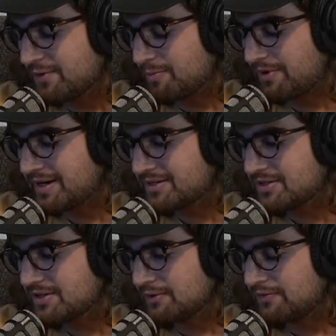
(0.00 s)
If it breaks,
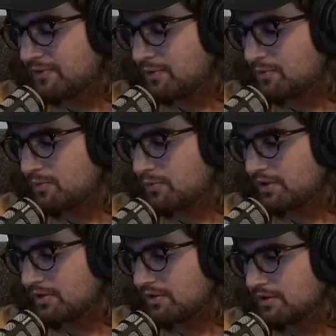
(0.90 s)
the phone
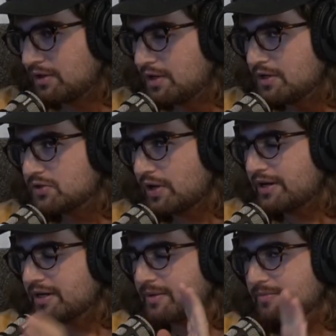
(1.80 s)
will.
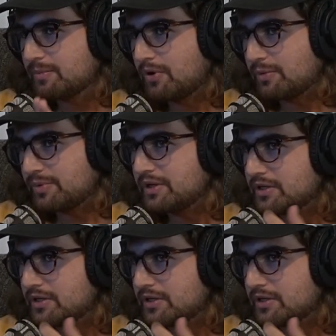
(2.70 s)
Pardon me.